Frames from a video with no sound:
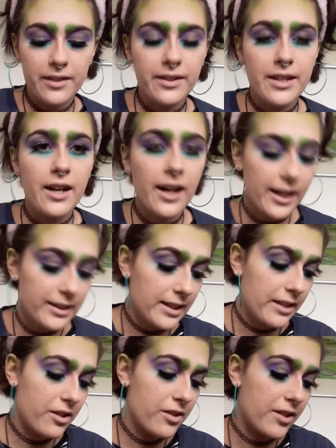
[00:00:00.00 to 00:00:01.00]
the
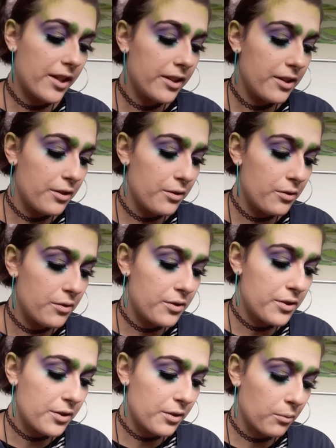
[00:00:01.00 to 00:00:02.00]
eyelashes I
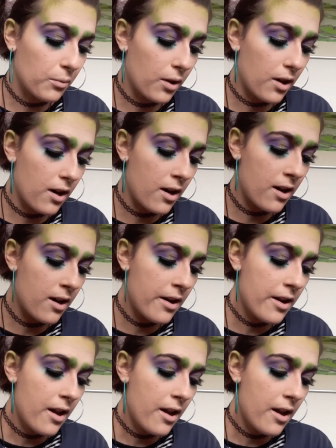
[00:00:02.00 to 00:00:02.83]
used were